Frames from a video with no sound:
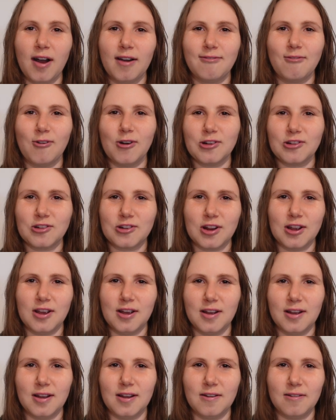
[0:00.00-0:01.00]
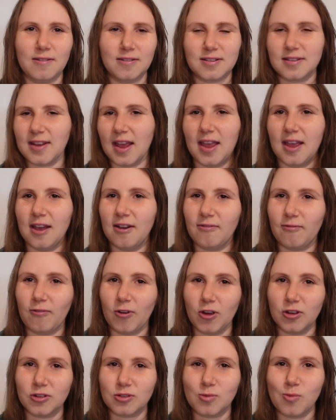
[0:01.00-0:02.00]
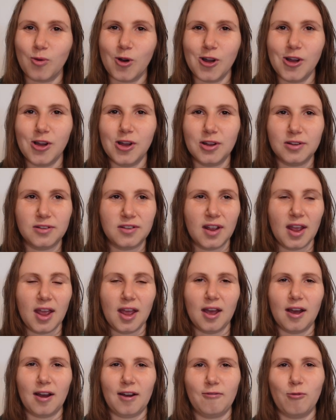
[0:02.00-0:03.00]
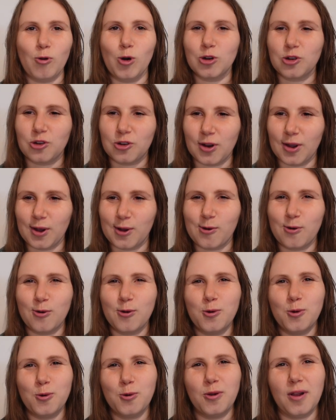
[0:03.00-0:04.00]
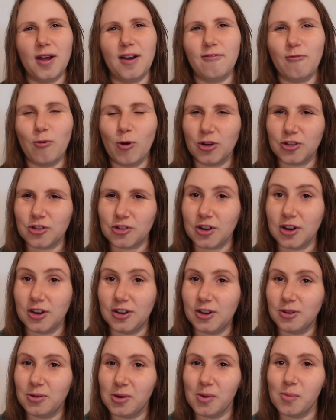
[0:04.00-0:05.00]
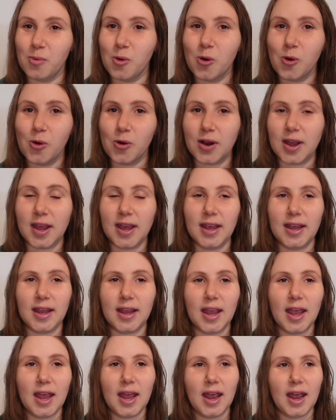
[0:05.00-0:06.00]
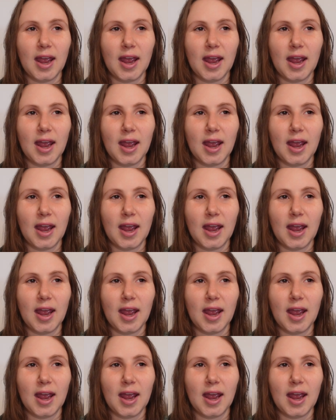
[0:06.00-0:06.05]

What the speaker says: I've watched her say her first words. I've watched her crawl. I've watched her do her walking.